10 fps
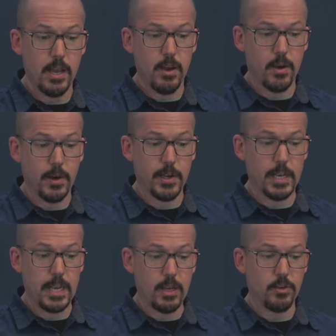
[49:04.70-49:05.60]
on
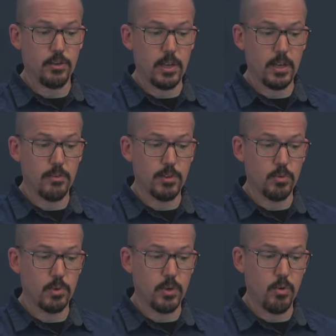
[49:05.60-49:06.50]
each
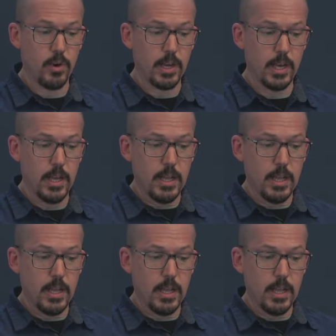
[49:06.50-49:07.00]
individual coin.